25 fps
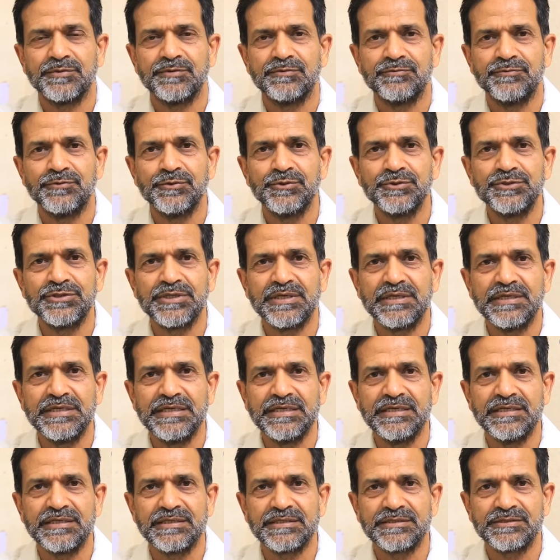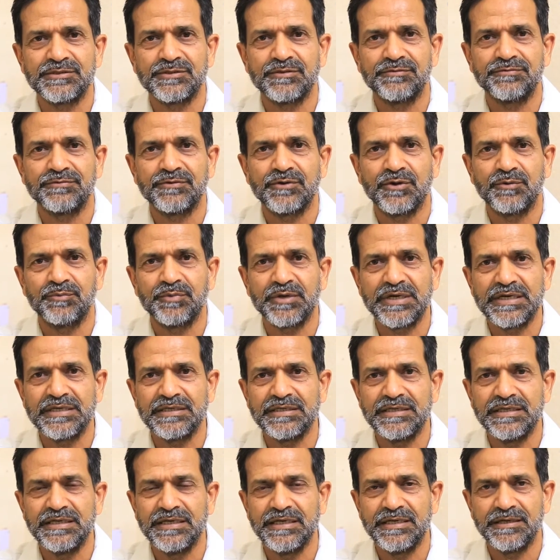future leaders of
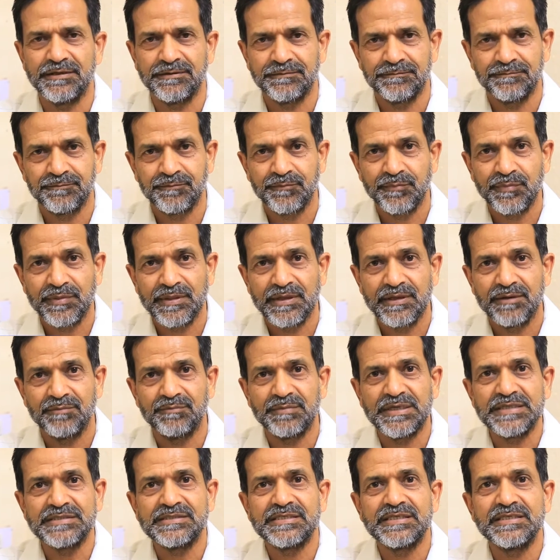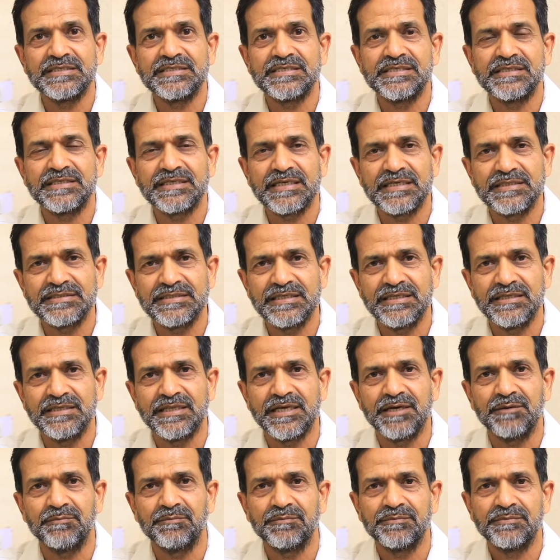corporate India by
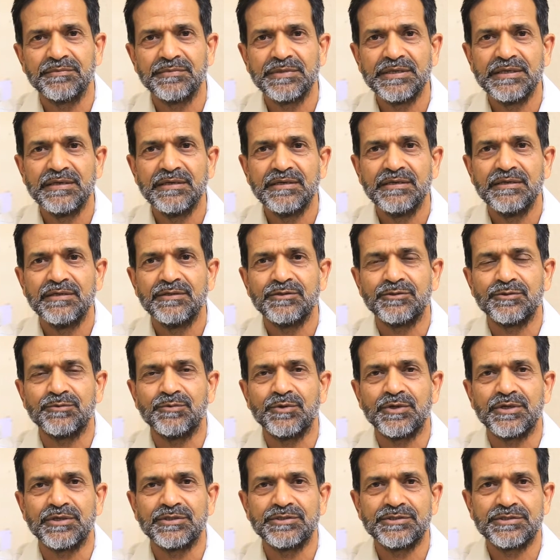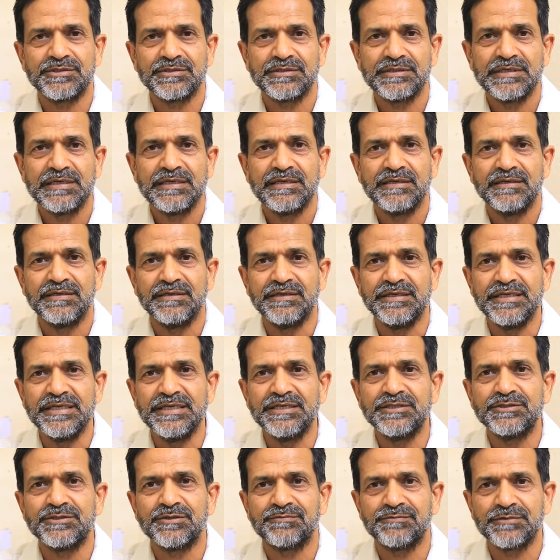sensitizing them towards
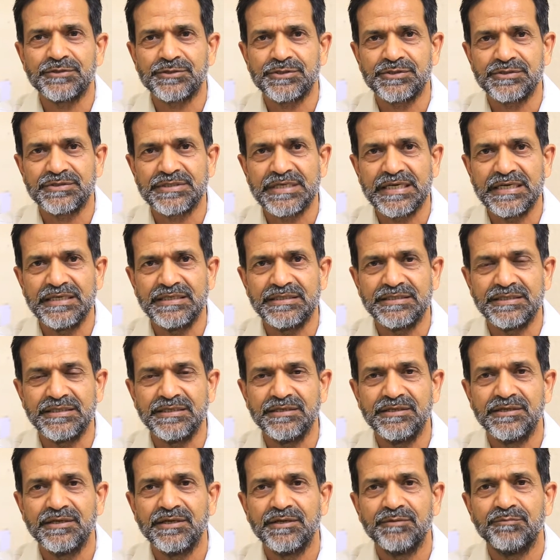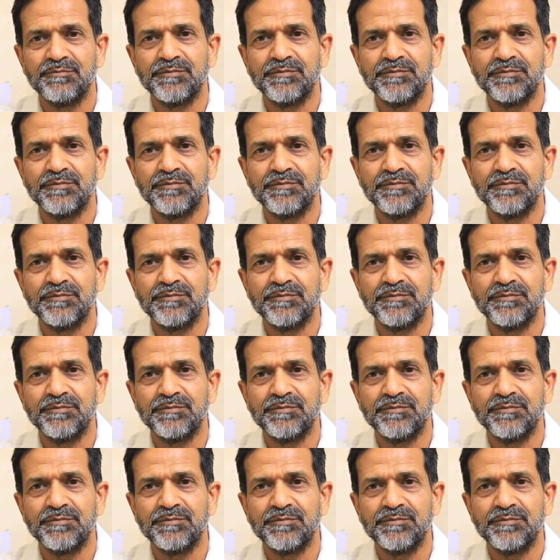needs of the society